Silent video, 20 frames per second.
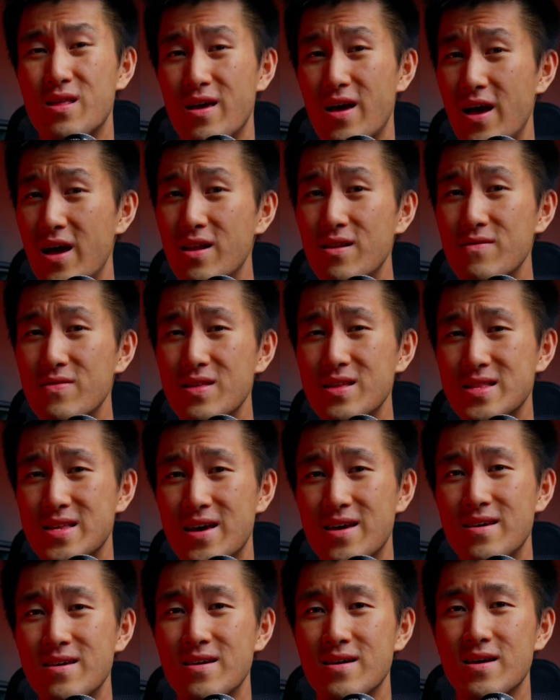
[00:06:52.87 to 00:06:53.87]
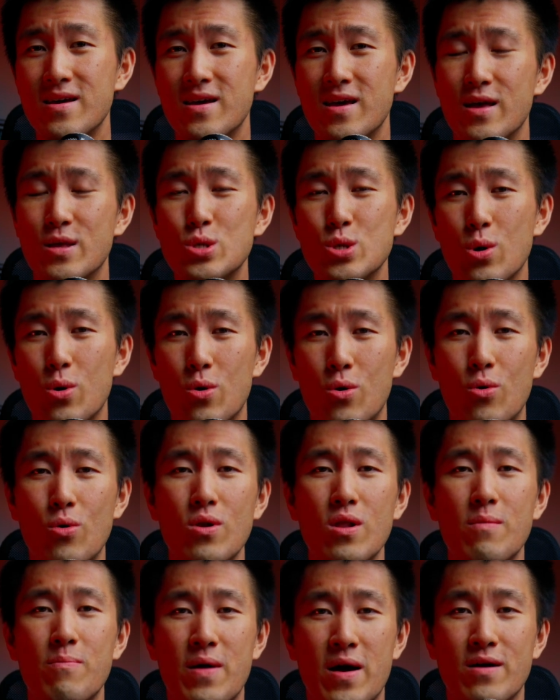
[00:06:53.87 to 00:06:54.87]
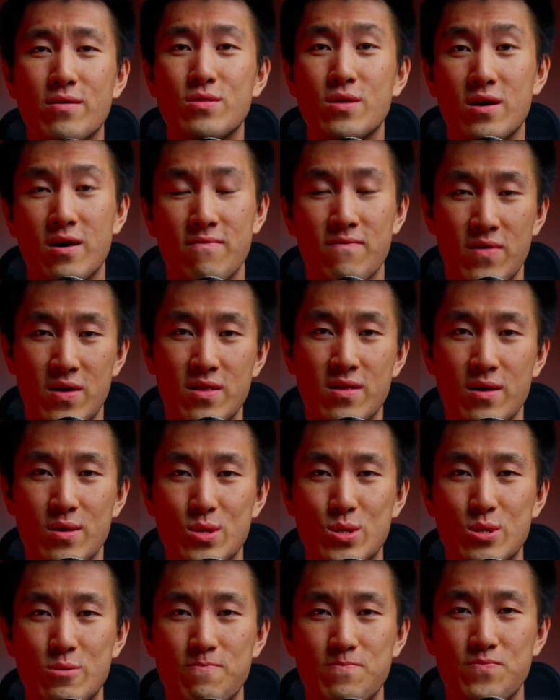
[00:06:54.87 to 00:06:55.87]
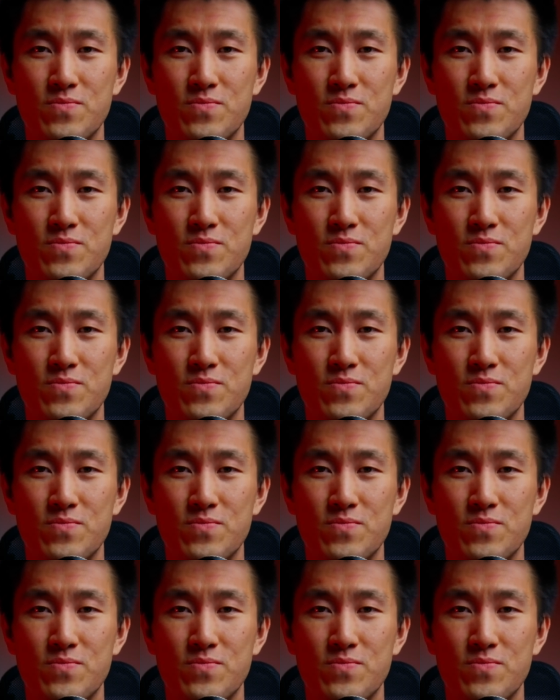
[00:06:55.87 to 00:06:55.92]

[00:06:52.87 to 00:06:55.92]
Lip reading: the end of the day, it's all about the convenience.